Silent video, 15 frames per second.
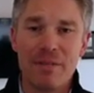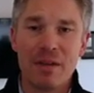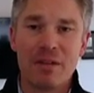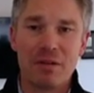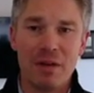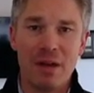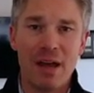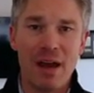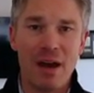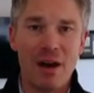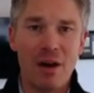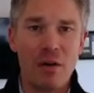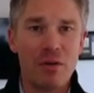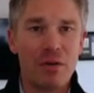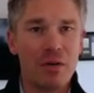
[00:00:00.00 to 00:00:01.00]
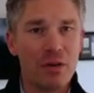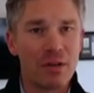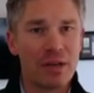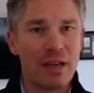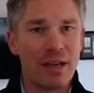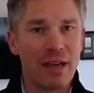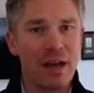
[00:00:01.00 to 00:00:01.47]
So now you're
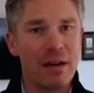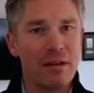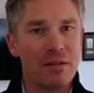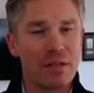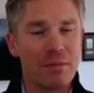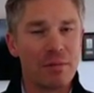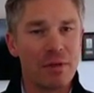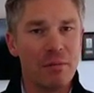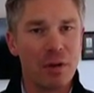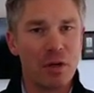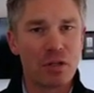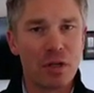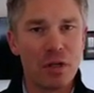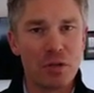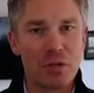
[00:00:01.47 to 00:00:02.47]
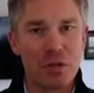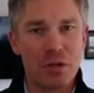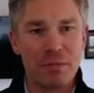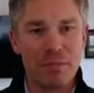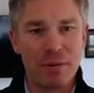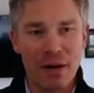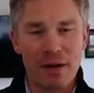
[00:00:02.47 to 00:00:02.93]
looking at something much closer to
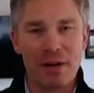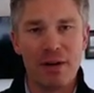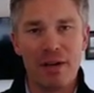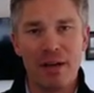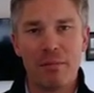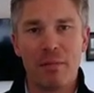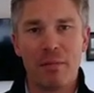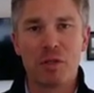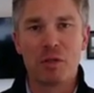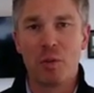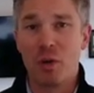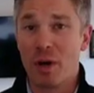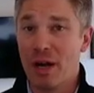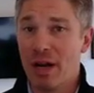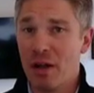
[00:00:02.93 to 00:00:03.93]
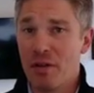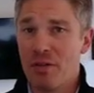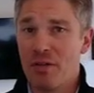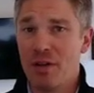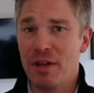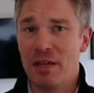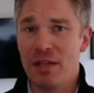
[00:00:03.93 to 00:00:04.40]
parity and a much more
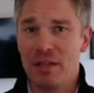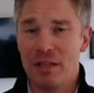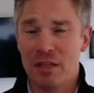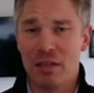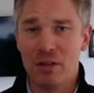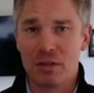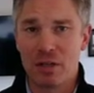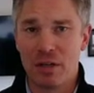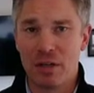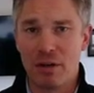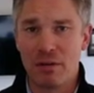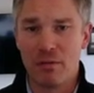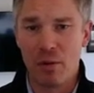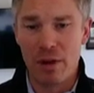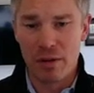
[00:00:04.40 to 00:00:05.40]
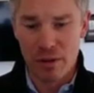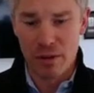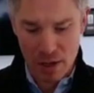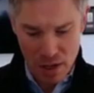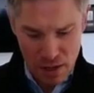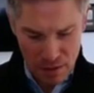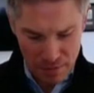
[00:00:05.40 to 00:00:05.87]
healthy yield curve, with
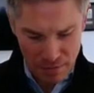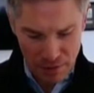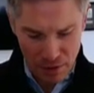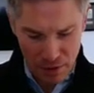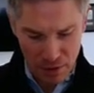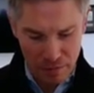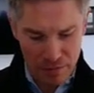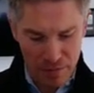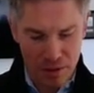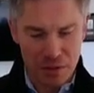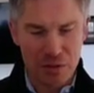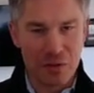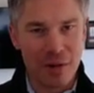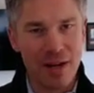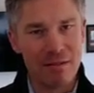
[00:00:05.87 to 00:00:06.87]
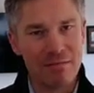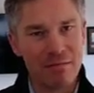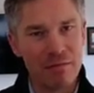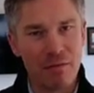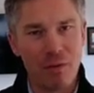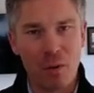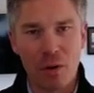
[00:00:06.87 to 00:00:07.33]
the federal funds rate
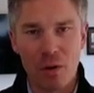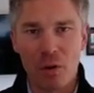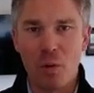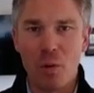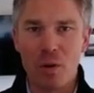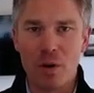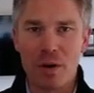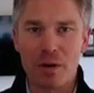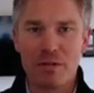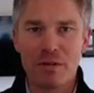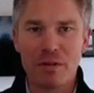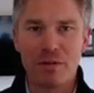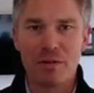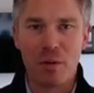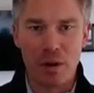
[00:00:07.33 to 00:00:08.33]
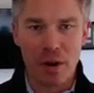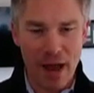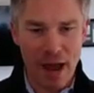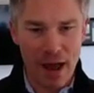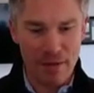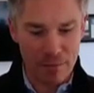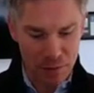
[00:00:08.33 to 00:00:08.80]
4.25% to
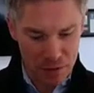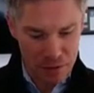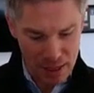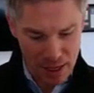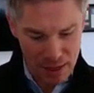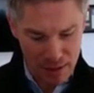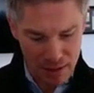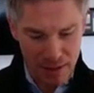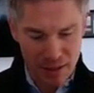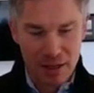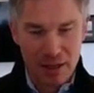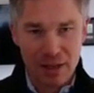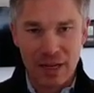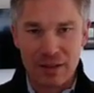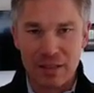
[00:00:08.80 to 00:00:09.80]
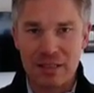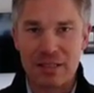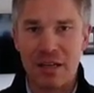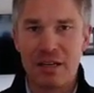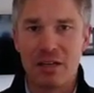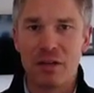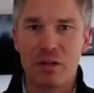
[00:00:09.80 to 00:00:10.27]
4.5%, and the
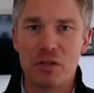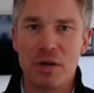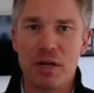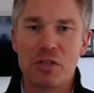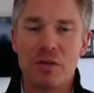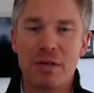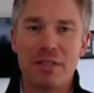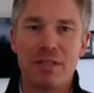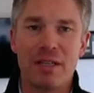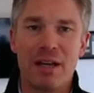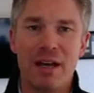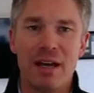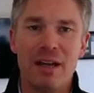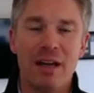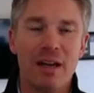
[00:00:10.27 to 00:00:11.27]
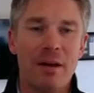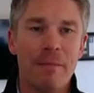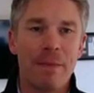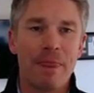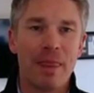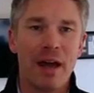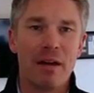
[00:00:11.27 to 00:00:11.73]
10-year Treasury today
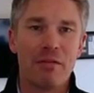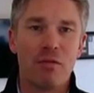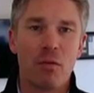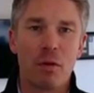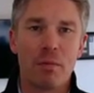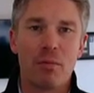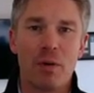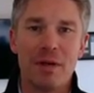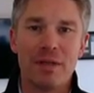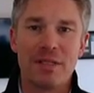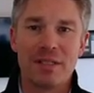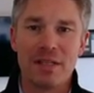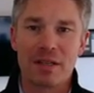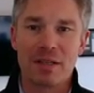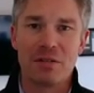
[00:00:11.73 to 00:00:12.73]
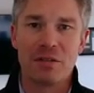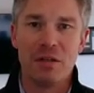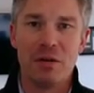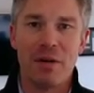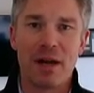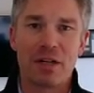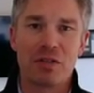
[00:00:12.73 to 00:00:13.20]
at 4.6. So
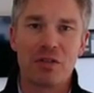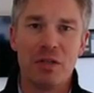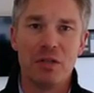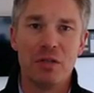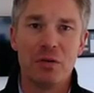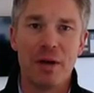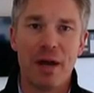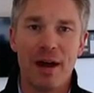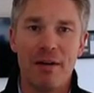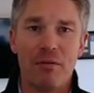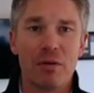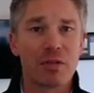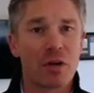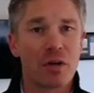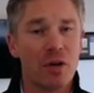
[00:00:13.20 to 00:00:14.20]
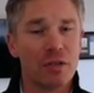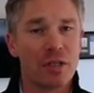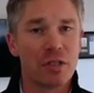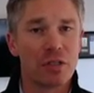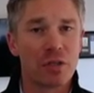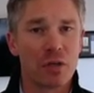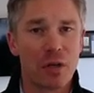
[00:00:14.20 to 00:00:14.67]
you actually do have what's called
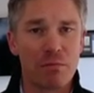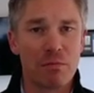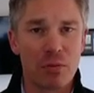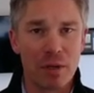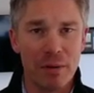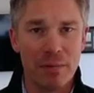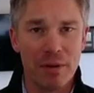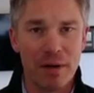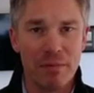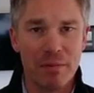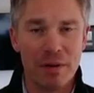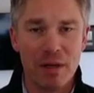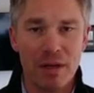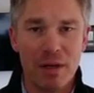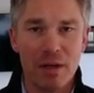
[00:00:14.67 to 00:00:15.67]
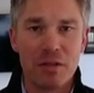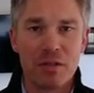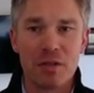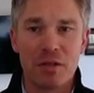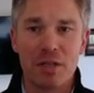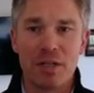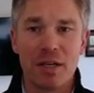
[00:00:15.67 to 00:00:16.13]
a term premium.
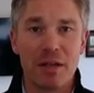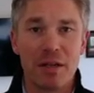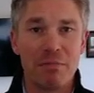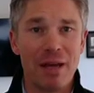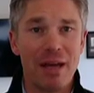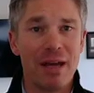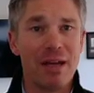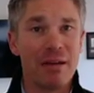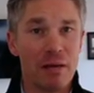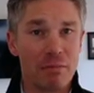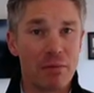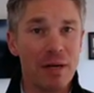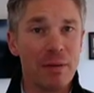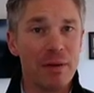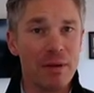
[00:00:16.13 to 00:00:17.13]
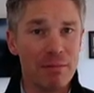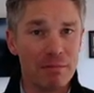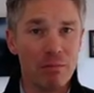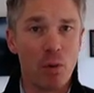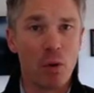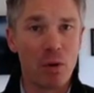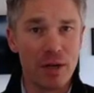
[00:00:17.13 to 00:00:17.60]
So you're getting paid a premium,
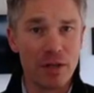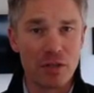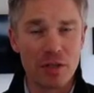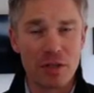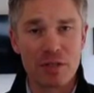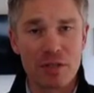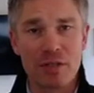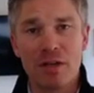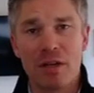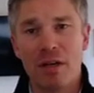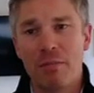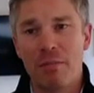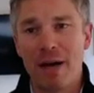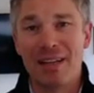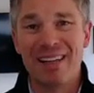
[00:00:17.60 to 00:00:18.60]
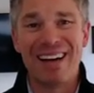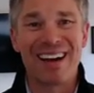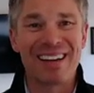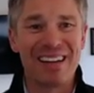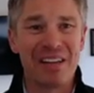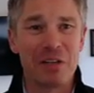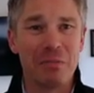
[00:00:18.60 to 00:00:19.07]
more interest, by
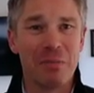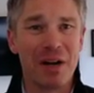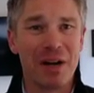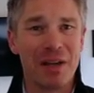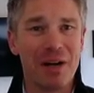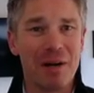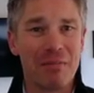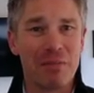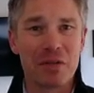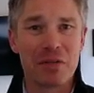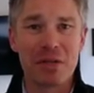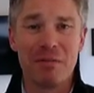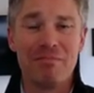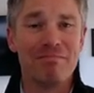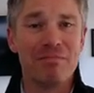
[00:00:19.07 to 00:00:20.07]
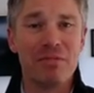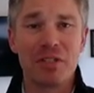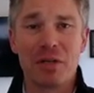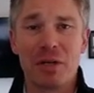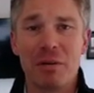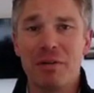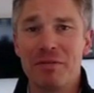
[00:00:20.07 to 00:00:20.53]
locking your money up for some
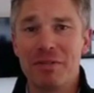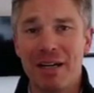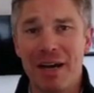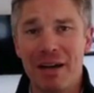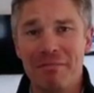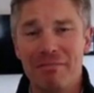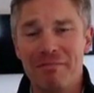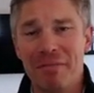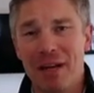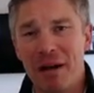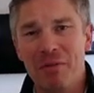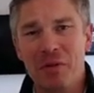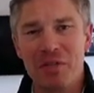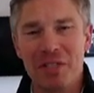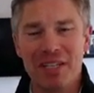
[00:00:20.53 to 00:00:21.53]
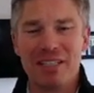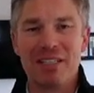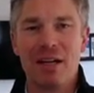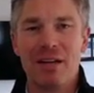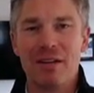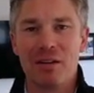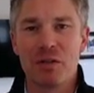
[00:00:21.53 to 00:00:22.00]
term of time. And I'm using a
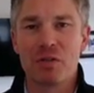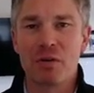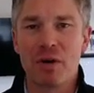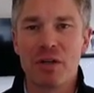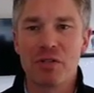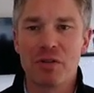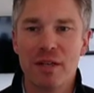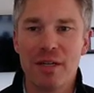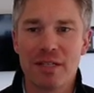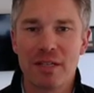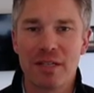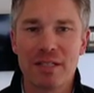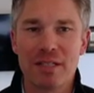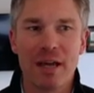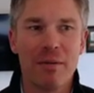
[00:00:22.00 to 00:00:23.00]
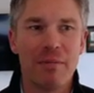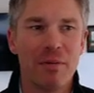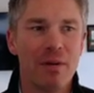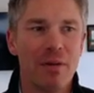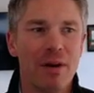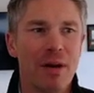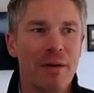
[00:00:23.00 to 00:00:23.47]
10-year Treasury as an
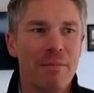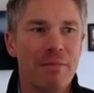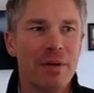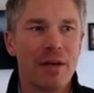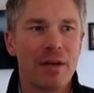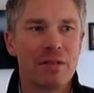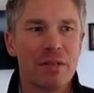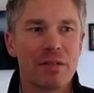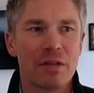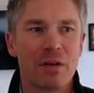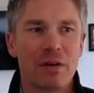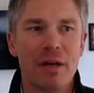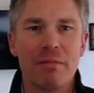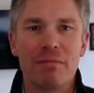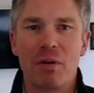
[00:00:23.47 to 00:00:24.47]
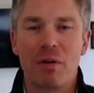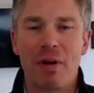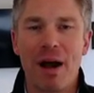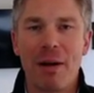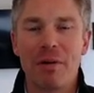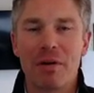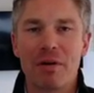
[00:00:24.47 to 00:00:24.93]
example because it's a great
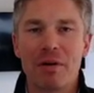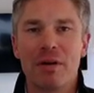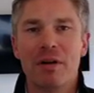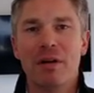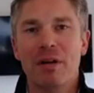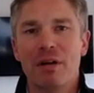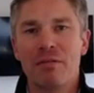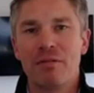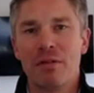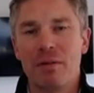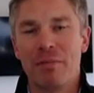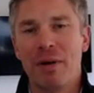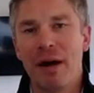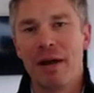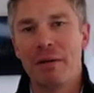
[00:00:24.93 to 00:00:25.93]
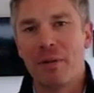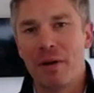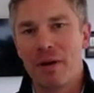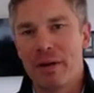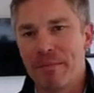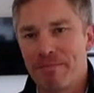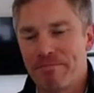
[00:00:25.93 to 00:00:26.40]
barometer for the bond
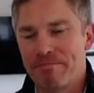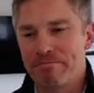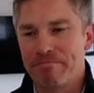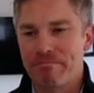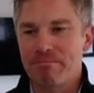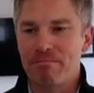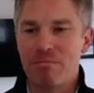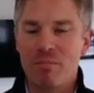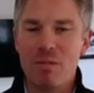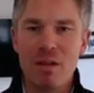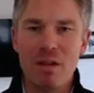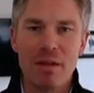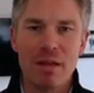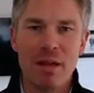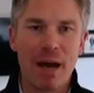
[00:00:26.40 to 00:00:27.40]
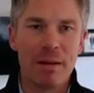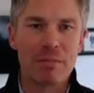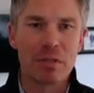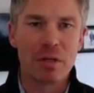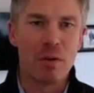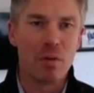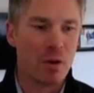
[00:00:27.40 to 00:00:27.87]
market.
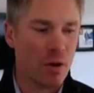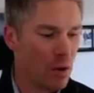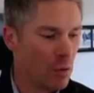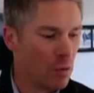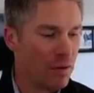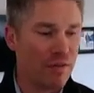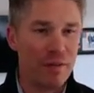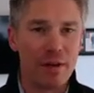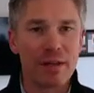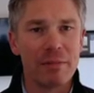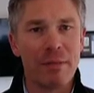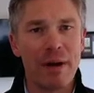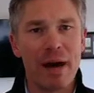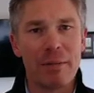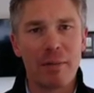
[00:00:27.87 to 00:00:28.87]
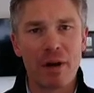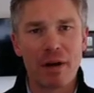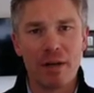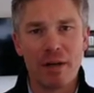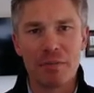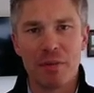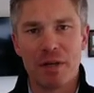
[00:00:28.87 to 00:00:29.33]
So we feel like the bond
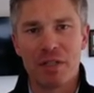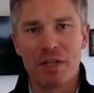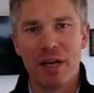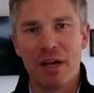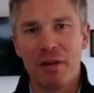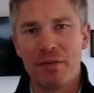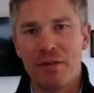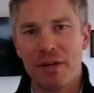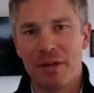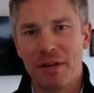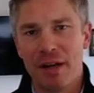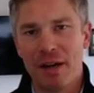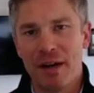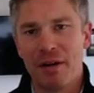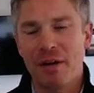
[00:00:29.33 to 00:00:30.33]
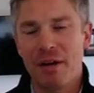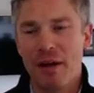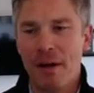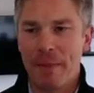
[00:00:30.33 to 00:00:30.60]
market is much healthier now.